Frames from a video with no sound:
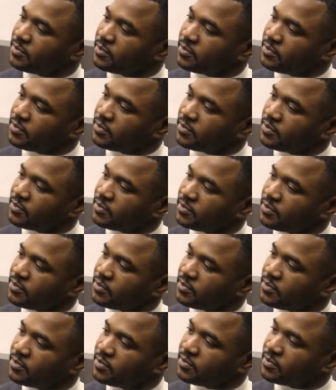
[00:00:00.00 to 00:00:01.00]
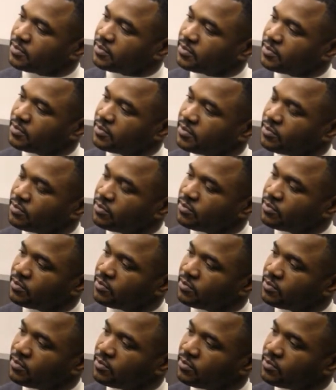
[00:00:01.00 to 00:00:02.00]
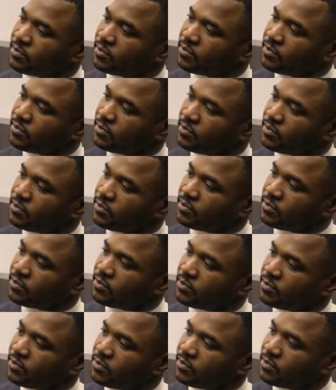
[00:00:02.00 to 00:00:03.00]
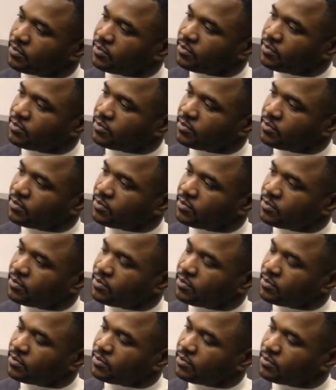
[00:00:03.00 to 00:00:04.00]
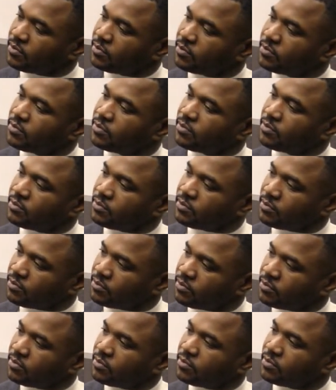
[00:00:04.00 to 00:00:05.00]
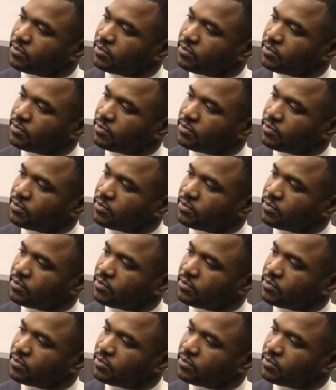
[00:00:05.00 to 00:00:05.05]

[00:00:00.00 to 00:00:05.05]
(not speaking)